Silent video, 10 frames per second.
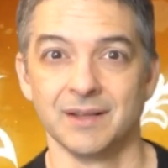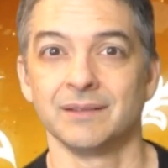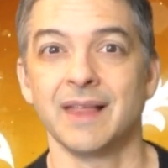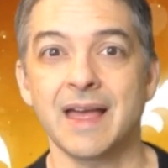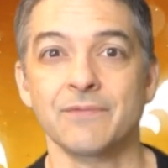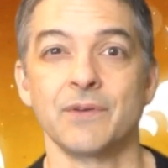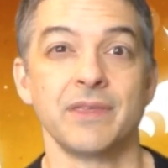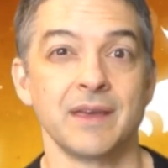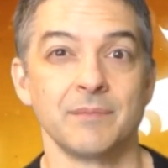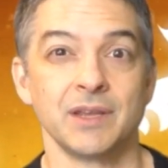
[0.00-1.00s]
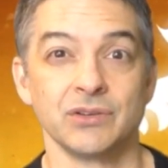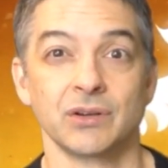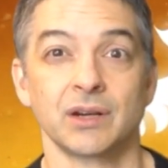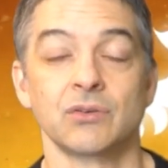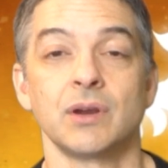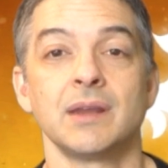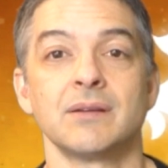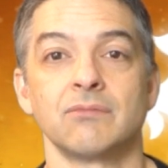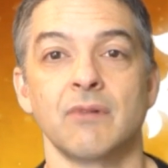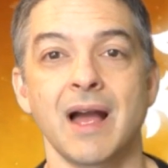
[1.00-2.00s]
Laugh with him, and you're going to create a
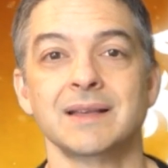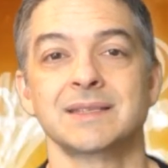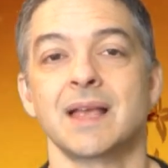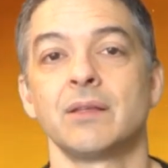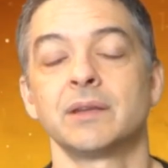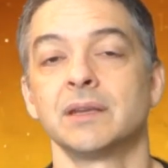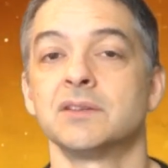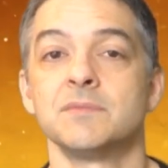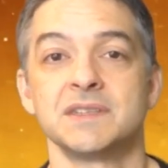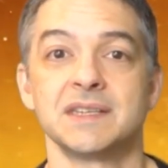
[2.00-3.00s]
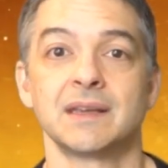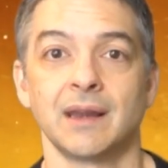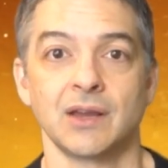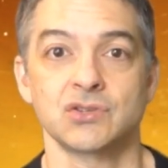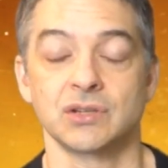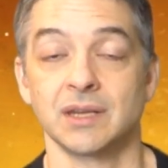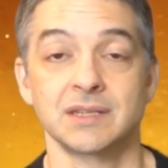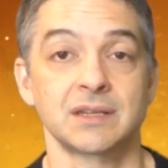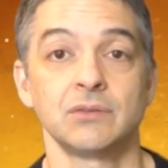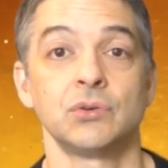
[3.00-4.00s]
rock-solid intimacy connection, and he's
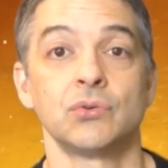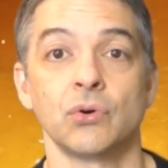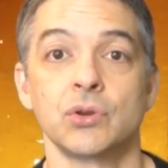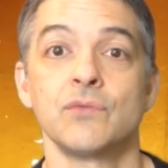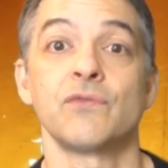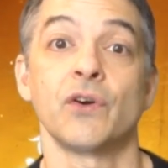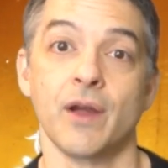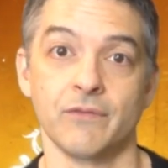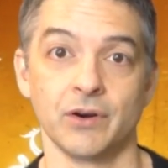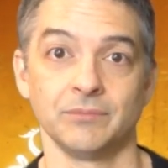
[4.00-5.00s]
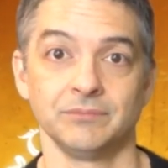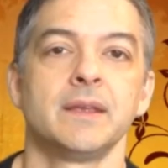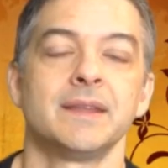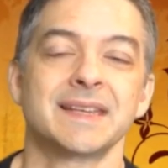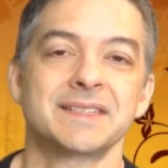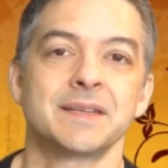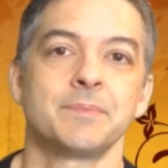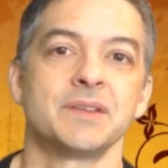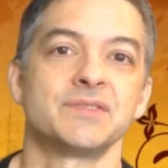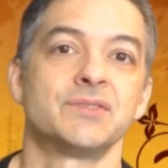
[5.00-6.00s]
going to adore you forever. Next tip
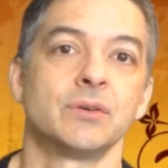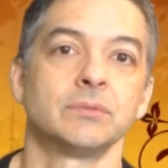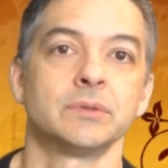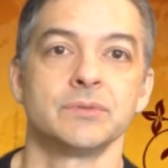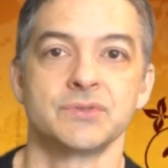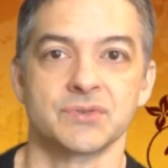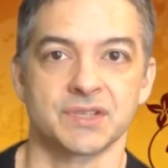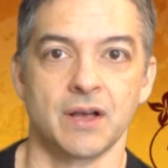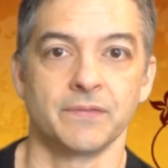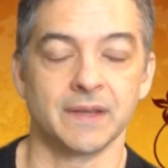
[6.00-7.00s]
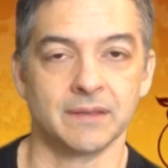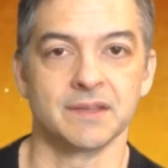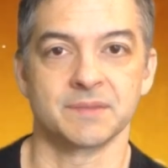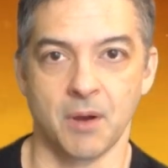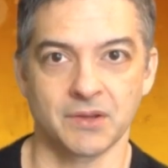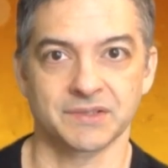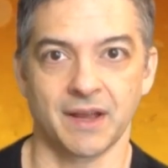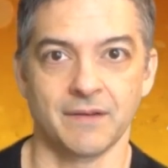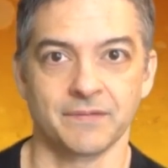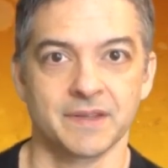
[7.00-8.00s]
is don't lose yourself in the small
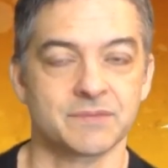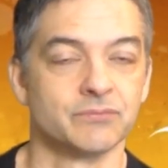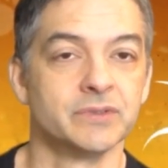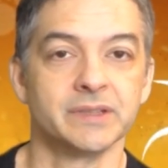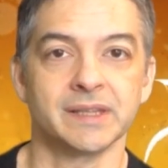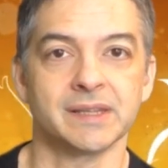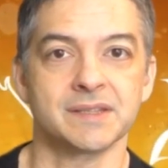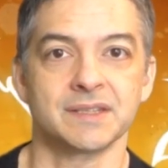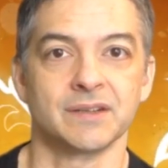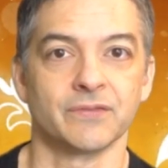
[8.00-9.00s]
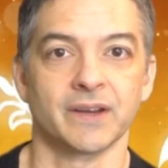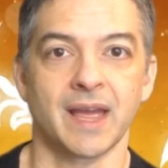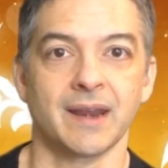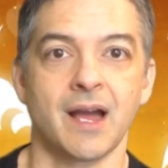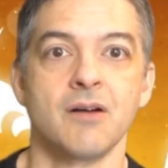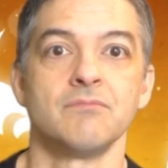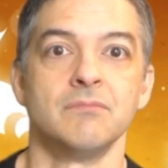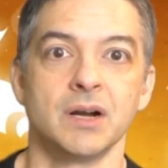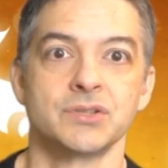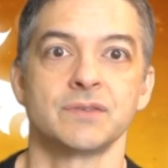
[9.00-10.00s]
stuff. It's really easy to forget how
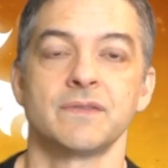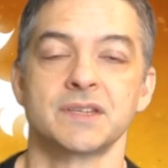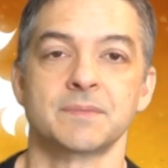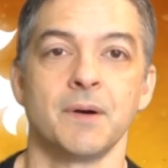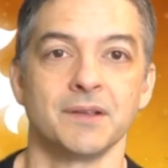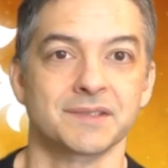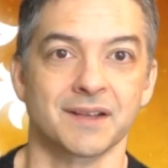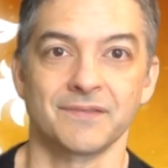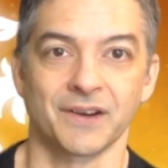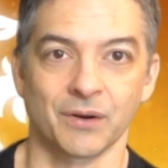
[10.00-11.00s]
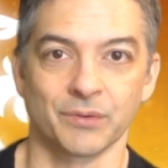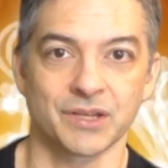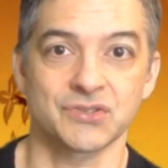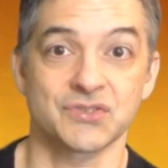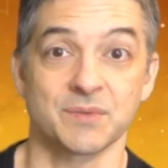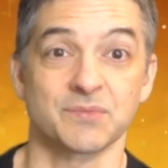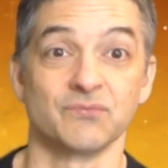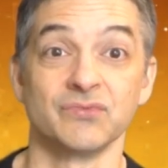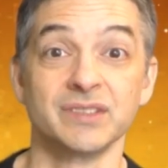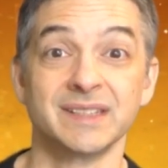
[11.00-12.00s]
much of the small stuff in our relationships
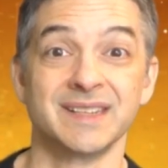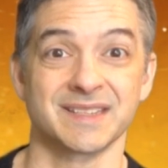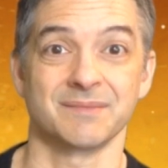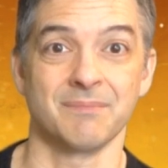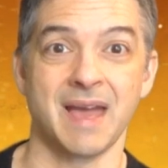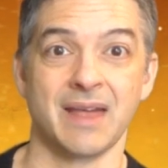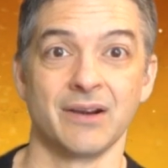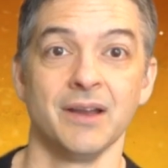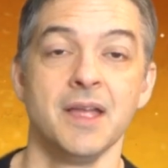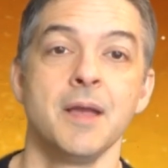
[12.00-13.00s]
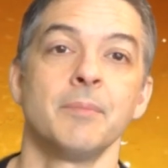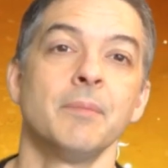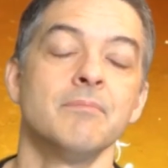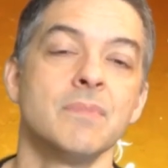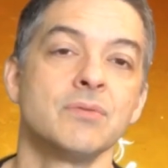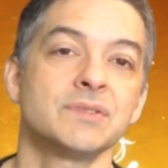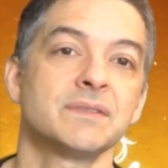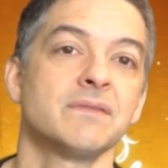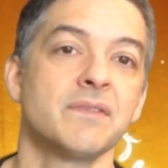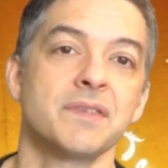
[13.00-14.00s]
really doesn't matter. But most
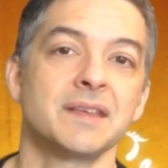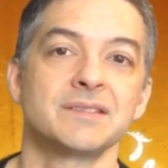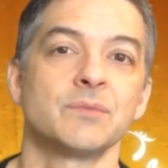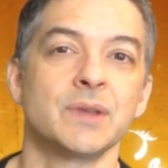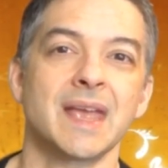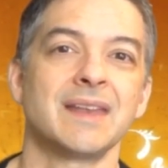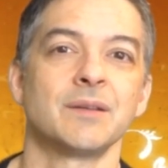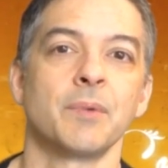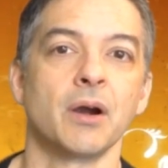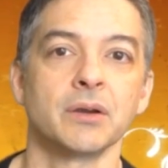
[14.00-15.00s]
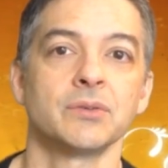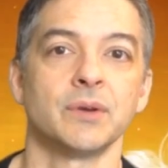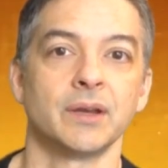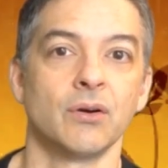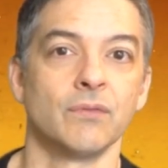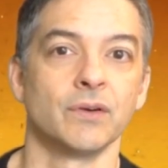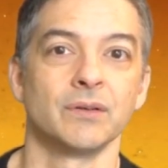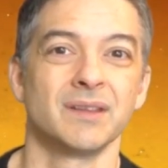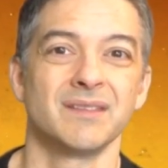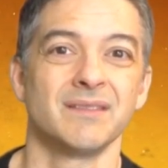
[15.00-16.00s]
of the things that we end up arguing
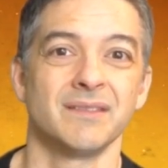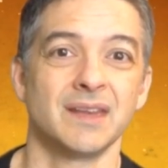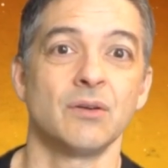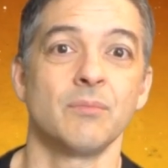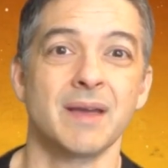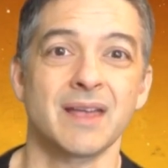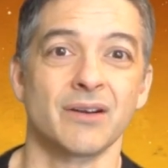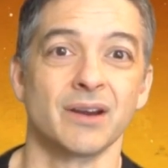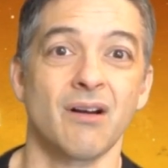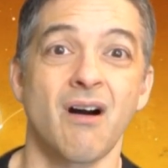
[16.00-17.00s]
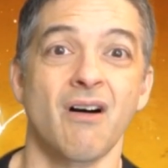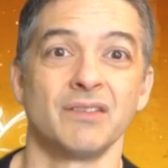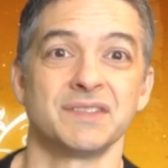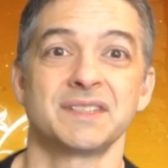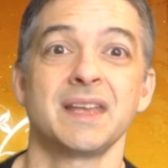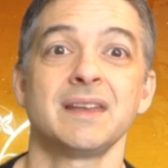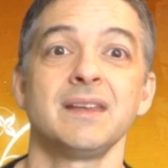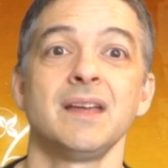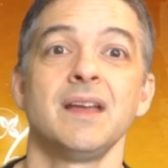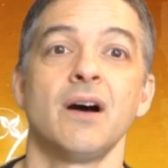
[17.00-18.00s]
over, they don't matter at all.
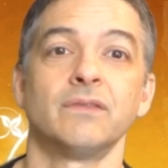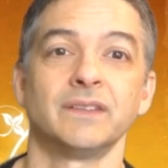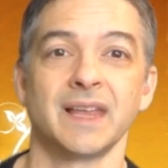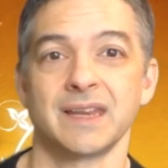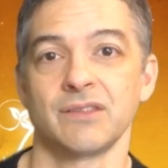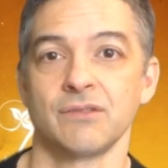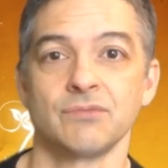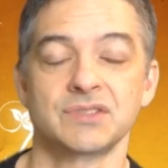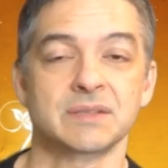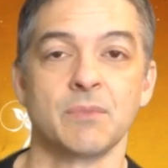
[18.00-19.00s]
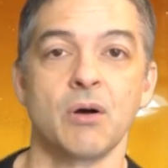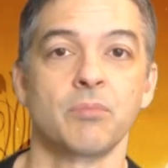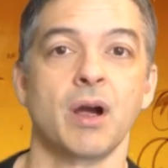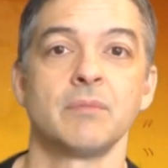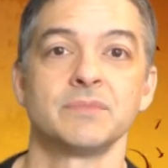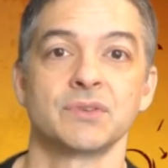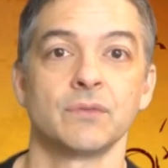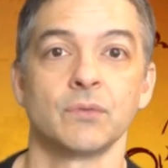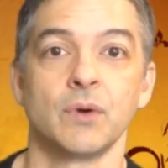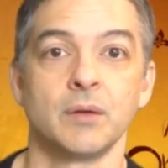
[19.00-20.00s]
Instead of letting those small problems
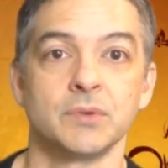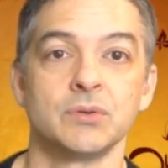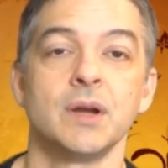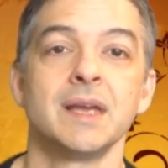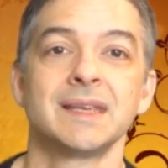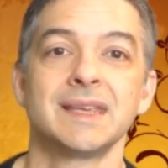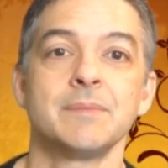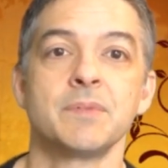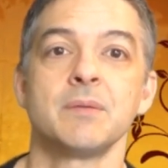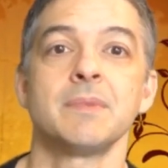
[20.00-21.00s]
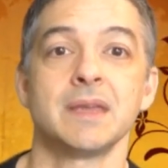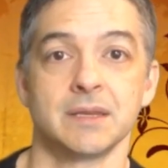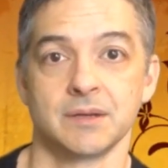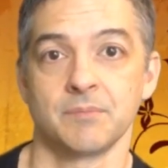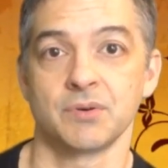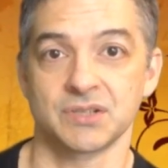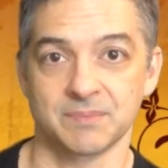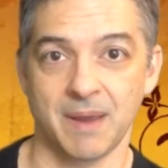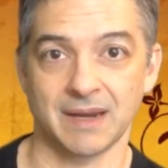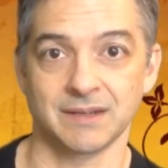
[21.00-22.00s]
overwhelm you, keep them in
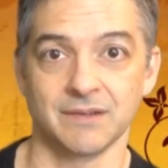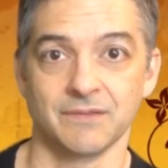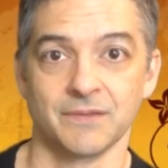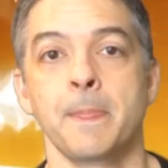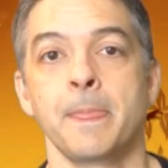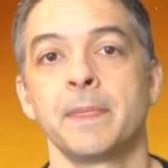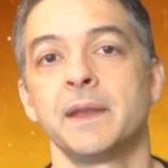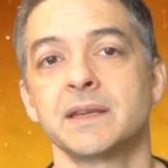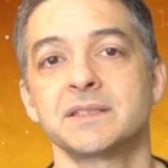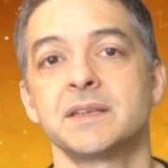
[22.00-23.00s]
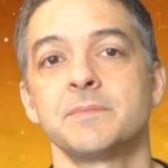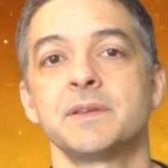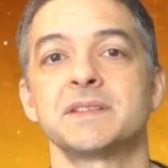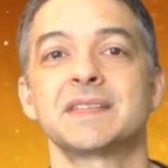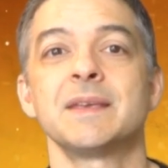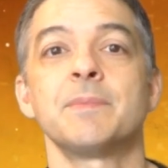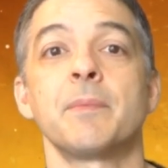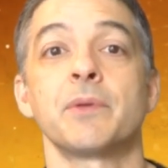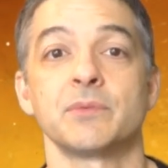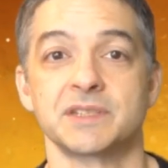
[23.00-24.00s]
perspective. The next tip is keep
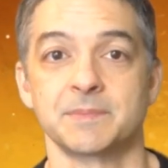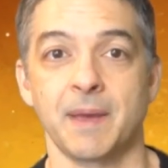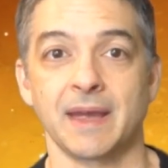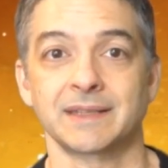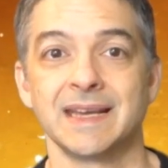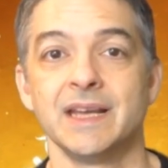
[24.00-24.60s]
up the respect.